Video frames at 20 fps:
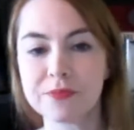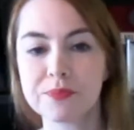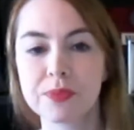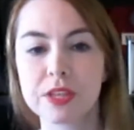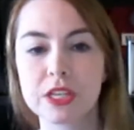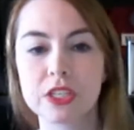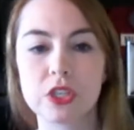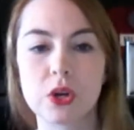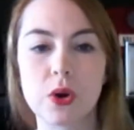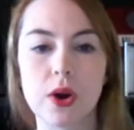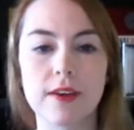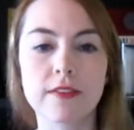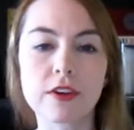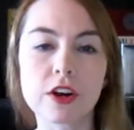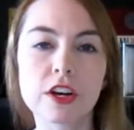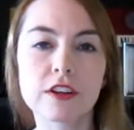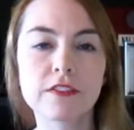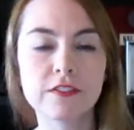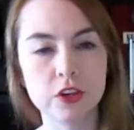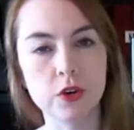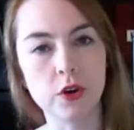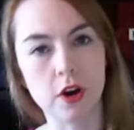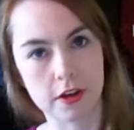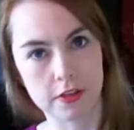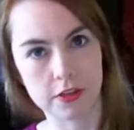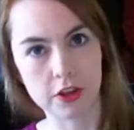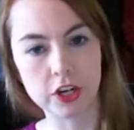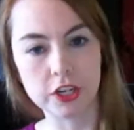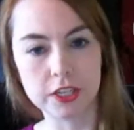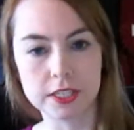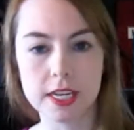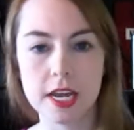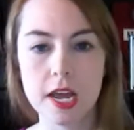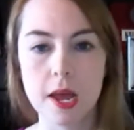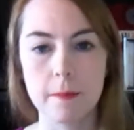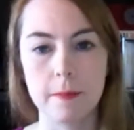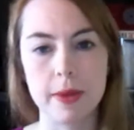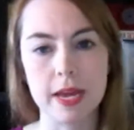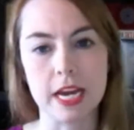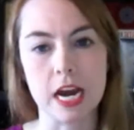So I've heard a few authors
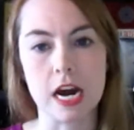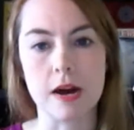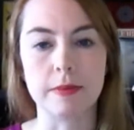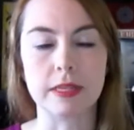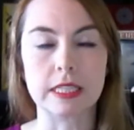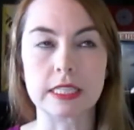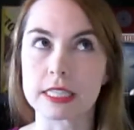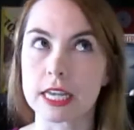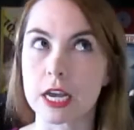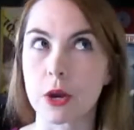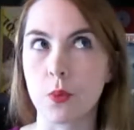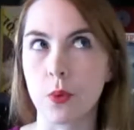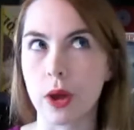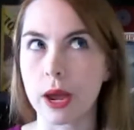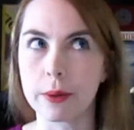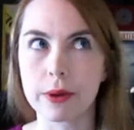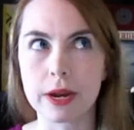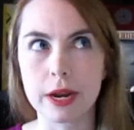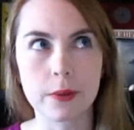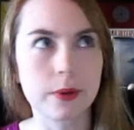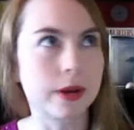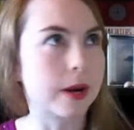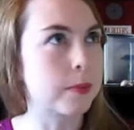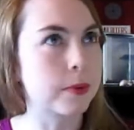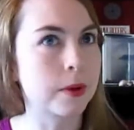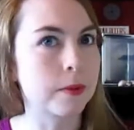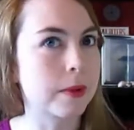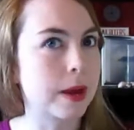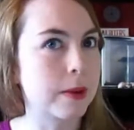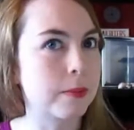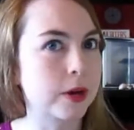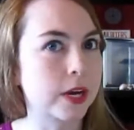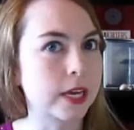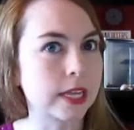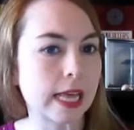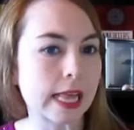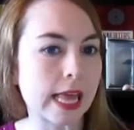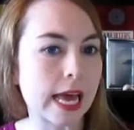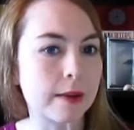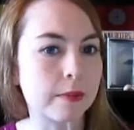make comments like, why would I want to put my book in the
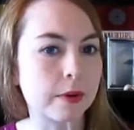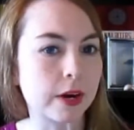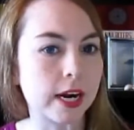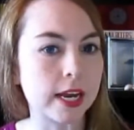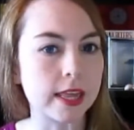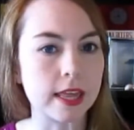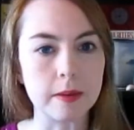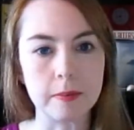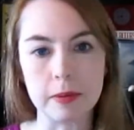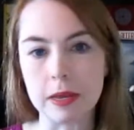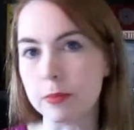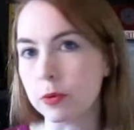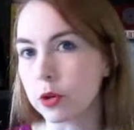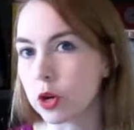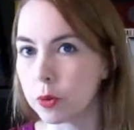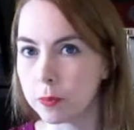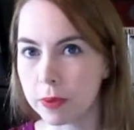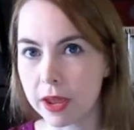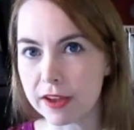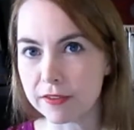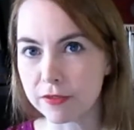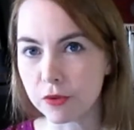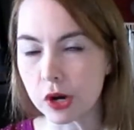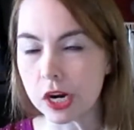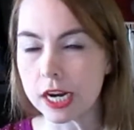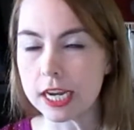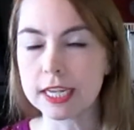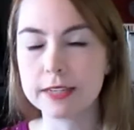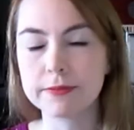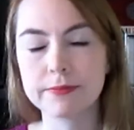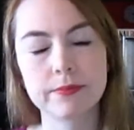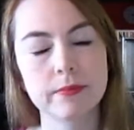library, then people don't pay for it?